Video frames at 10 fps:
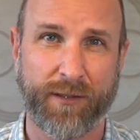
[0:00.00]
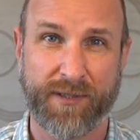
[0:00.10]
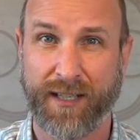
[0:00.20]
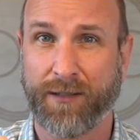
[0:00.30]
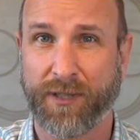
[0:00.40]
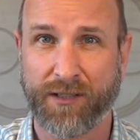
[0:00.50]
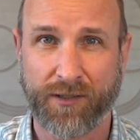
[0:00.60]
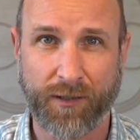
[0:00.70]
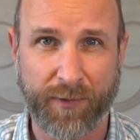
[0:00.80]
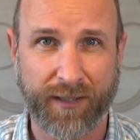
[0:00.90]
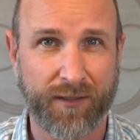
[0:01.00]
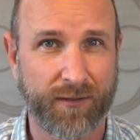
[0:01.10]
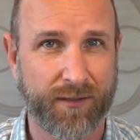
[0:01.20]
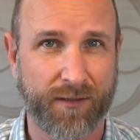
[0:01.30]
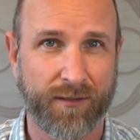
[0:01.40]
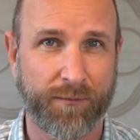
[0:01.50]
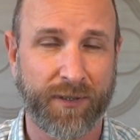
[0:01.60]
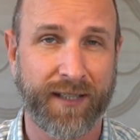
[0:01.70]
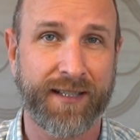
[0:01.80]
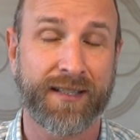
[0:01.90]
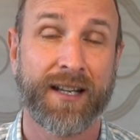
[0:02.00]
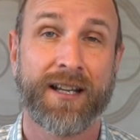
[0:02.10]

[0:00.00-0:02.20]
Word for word: I'm setting my sharpening to a certain place.